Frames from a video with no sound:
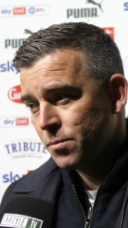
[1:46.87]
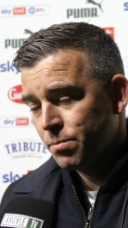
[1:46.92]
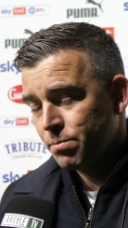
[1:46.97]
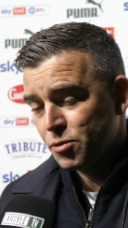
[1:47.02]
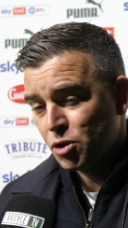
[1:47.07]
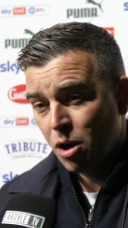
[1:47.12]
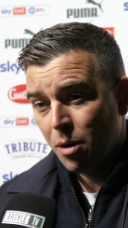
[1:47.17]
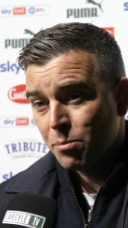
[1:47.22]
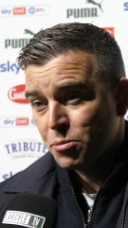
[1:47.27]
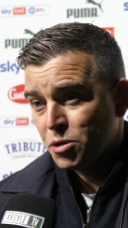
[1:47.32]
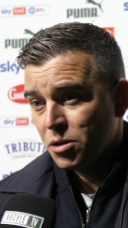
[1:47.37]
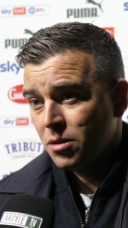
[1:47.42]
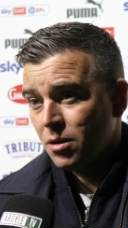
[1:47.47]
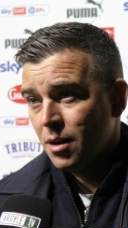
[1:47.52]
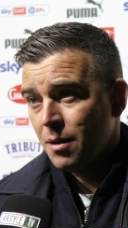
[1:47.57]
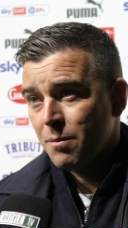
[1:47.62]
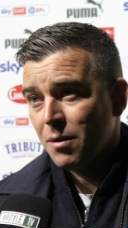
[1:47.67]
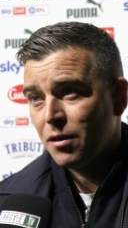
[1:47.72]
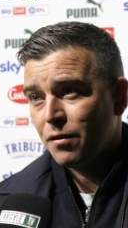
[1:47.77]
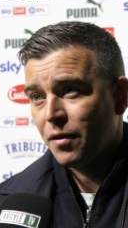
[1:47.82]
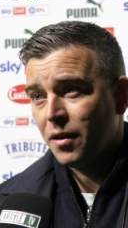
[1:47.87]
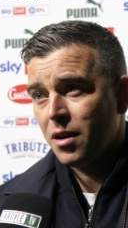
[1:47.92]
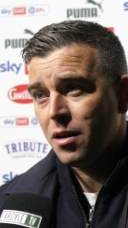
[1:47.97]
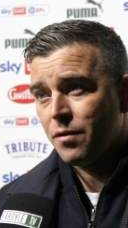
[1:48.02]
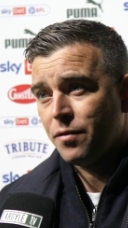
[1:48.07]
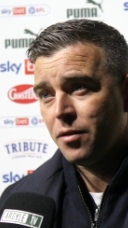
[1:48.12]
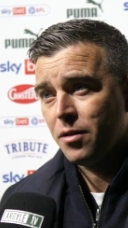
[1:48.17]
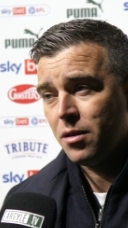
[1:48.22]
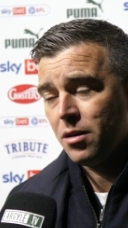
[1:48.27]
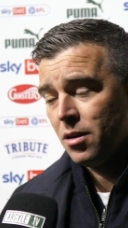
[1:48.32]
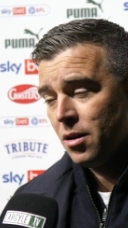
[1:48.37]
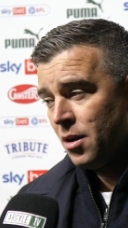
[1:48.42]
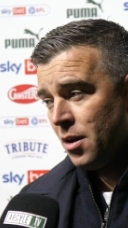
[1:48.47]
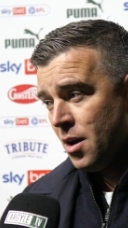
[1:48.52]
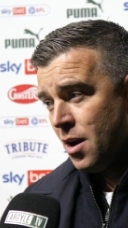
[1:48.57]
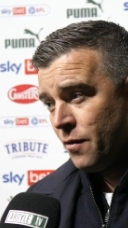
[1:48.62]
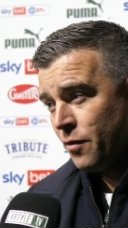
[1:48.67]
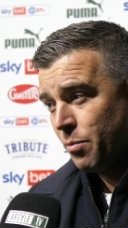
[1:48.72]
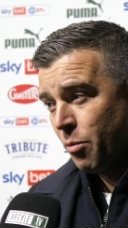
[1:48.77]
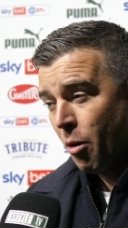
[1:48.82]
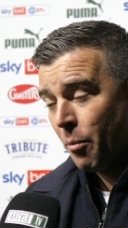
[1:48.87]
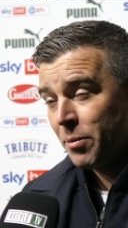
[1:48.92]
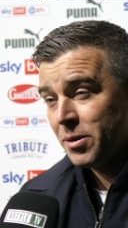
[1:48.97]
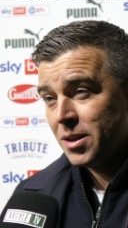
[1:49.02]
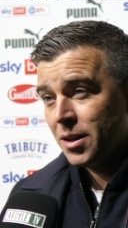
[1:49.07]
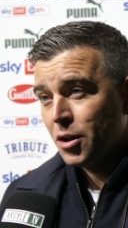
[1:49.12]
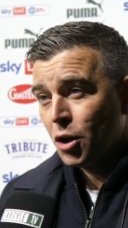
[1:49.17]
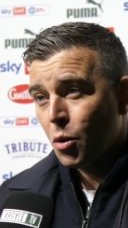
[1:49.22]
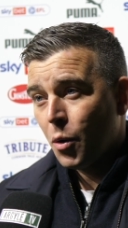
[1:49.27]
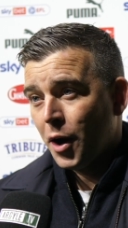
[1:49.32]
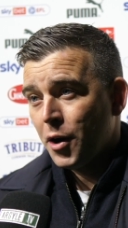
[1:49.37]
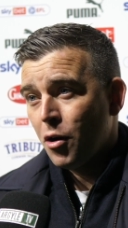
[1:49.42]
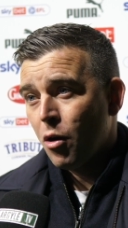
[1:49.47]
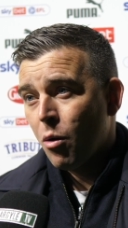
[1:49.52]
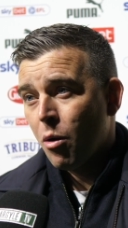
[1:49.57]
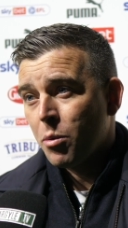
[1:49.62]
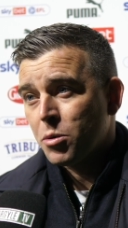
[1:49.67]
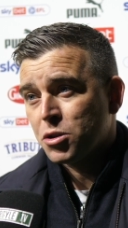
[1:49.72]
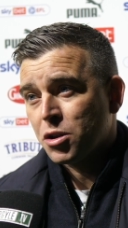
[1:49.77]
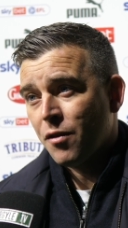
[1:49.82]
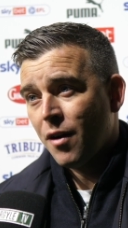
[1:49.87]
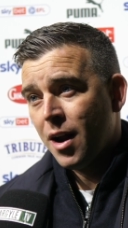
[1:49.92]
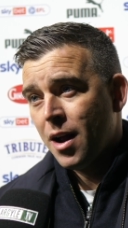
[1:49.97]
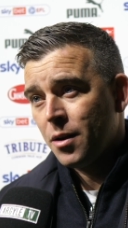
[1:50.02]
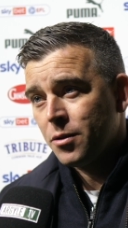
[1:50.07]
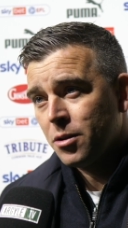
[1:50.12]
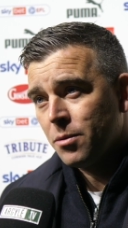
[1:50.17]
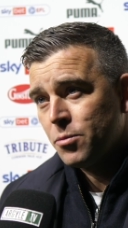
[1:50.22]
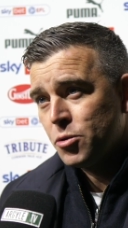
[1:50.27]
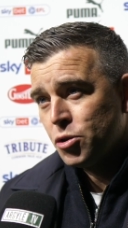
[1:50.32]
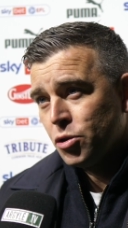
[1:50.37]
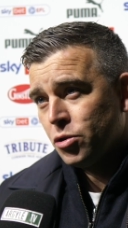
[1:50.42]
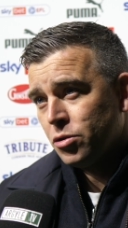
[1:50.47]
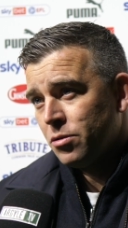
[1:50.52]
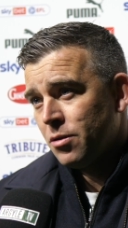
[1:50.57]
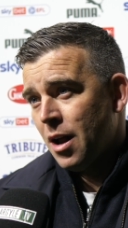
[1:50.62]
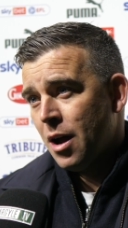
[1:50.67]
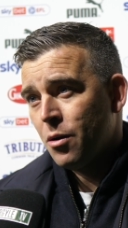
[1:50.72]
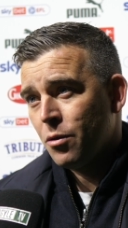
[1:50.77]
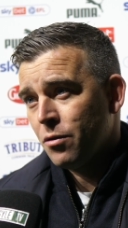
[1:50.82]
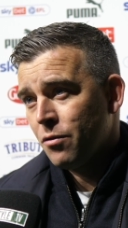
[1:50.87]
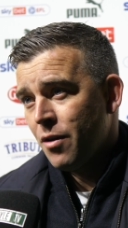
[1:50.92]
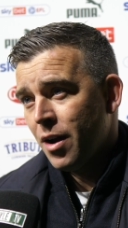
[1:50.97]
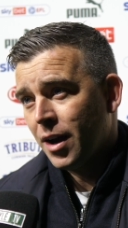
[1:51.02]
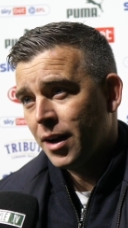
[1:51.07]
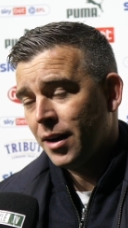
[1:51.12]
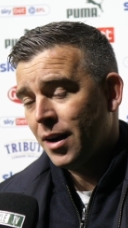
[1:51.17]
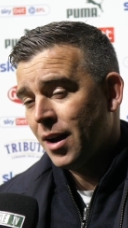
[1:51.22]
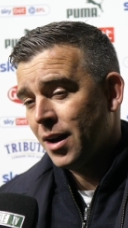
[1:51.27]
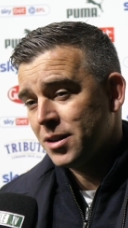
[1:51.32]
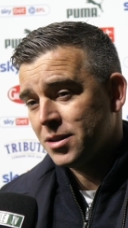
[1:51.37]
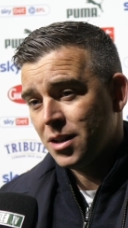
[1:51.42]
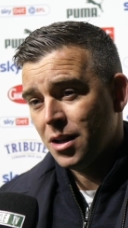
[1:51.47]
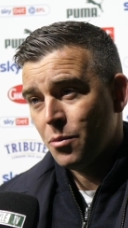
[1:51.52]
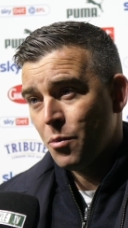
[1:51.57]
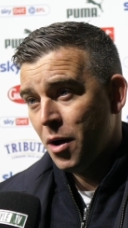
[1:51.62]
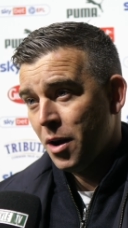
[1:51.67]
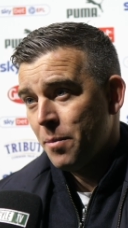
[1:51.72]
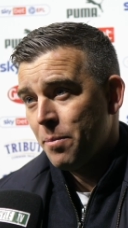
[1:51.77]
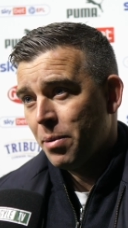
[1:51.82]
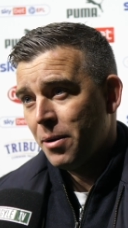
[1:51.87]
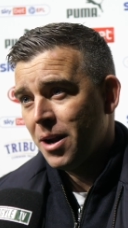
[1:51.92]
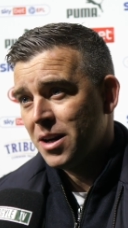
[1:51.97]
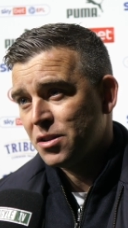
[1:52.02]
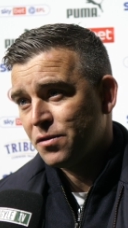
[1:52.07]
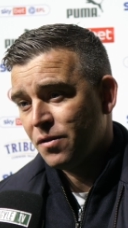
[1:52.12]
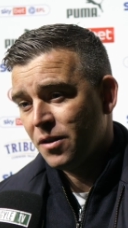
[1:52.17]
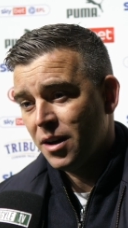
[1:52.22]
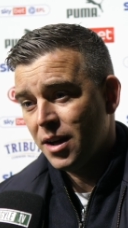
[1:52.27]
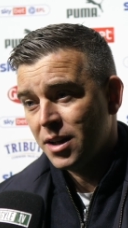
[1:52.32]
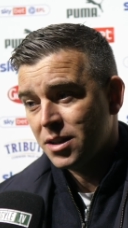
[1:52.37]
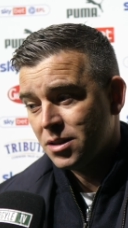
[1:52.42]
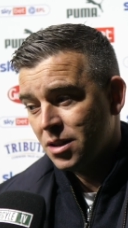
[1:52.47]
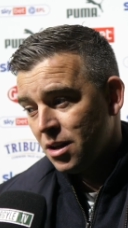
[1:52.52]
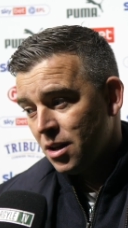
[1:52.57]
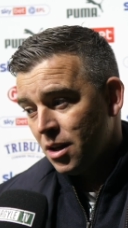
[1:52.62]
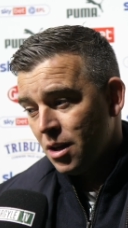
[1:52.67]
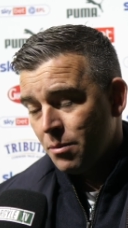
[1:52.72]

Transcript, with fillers: Thompson in midfield for Pompey didn't quite know what was around them. Jordan Houghton recognised it, went and pressed first.